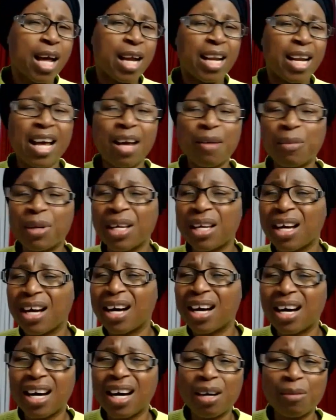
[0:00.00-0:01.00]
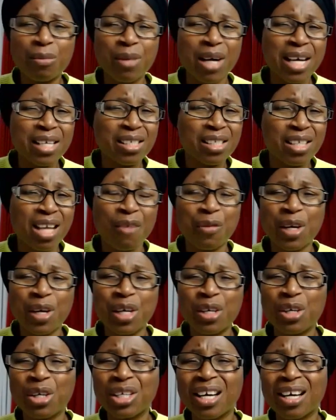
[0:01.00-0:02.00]
Let me arm myself
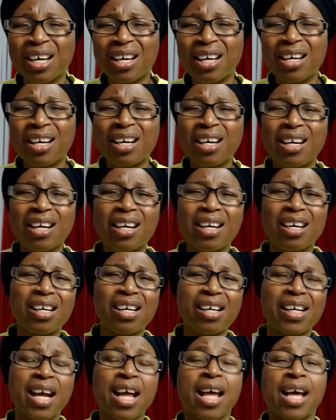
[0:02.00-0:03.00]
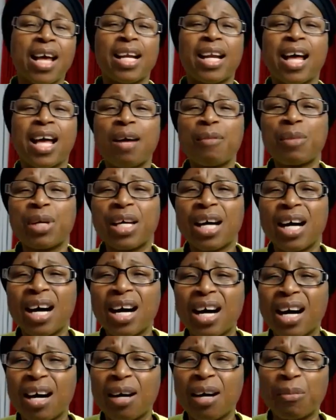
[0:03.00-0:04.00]
in you, Lord. Let me
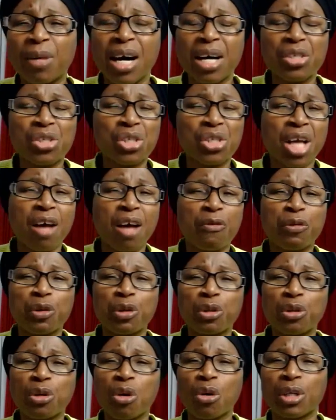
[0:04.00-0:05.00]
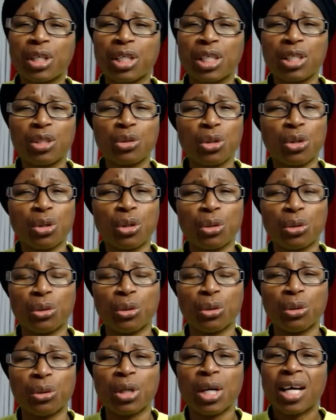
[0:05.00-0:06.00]
arm myself in you, hear
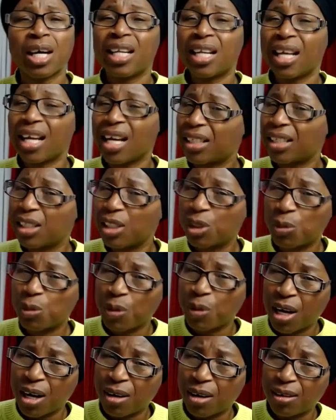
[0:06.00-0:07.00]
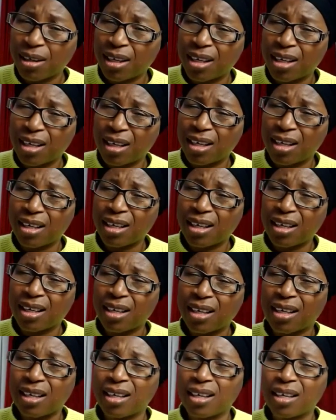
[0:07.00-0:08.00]
you. There is
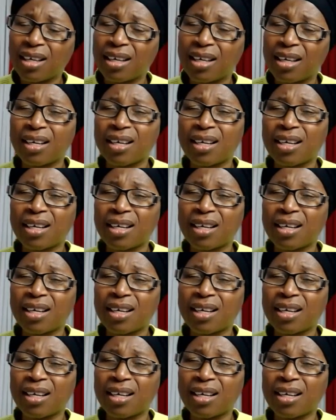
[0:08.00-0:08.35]
power